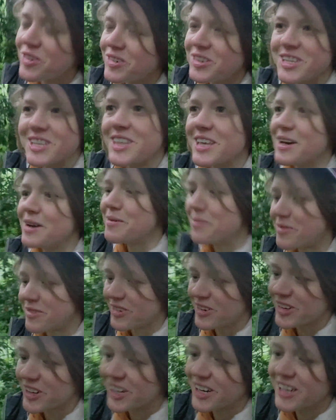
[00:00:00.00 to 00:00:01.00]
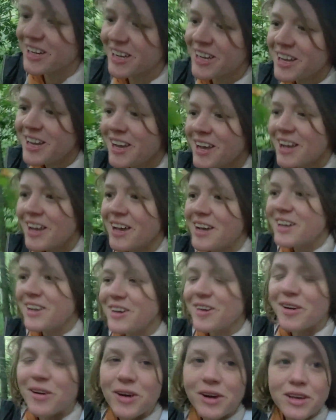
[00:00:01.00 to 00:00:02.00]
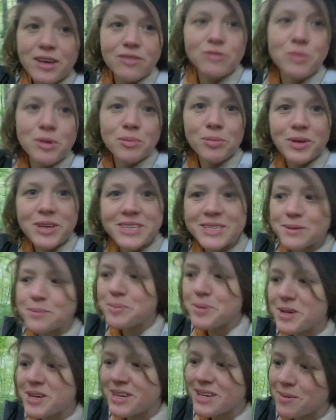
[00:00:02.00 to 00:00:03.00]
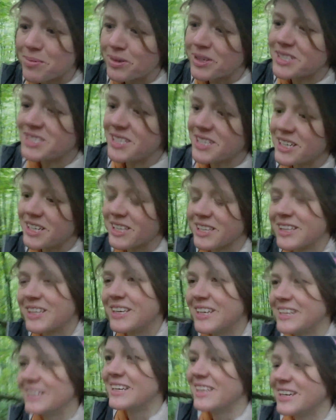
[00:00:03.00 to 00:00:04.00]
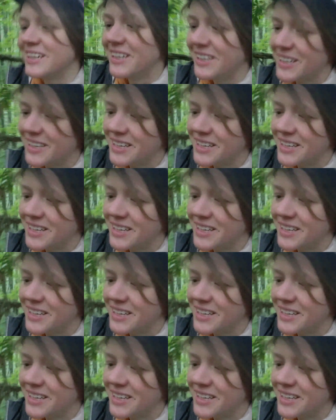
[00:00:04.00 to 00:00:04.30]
to them for, you know, giving me a place to be, a place to get clean,